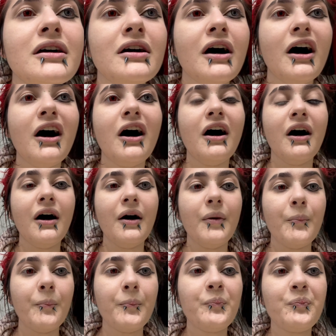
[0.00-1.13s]

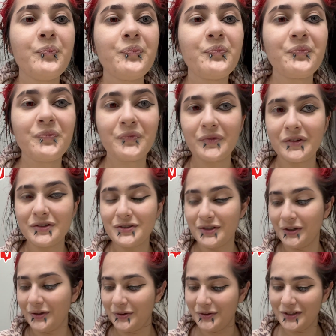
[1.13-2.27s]

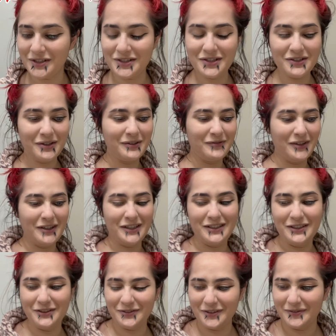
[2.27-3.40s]
So this is all very
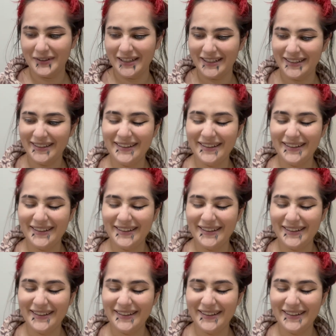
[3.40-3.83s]
new for me.